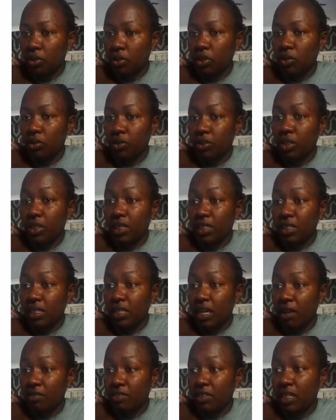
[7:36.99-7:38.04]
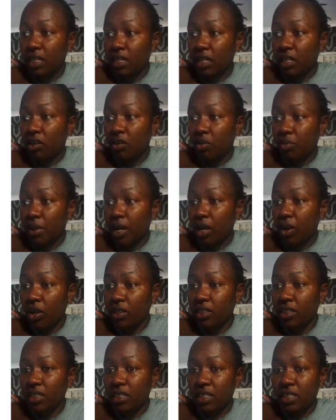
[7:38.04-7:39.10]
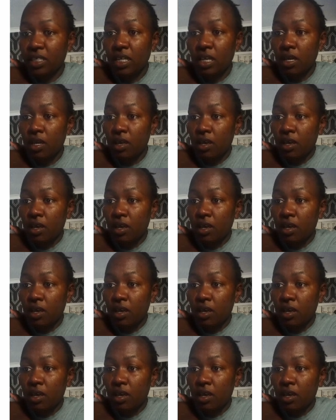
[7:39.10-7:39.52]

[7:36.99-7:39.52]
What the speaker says: So you can see I've taken all my holidays